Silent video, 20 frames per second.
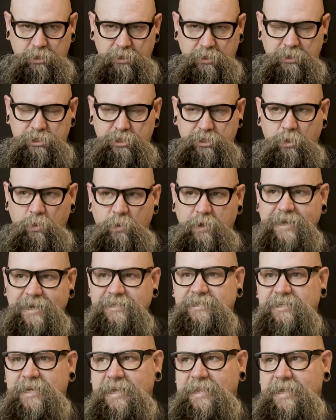So when I
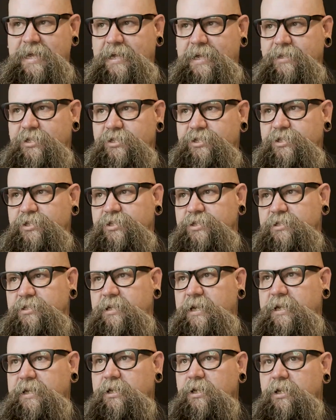say that, this isn't
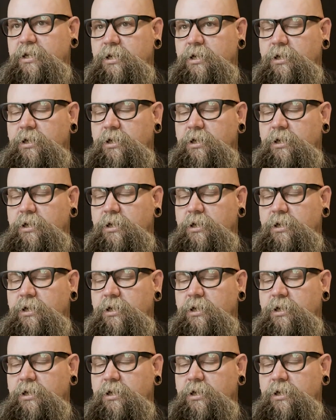like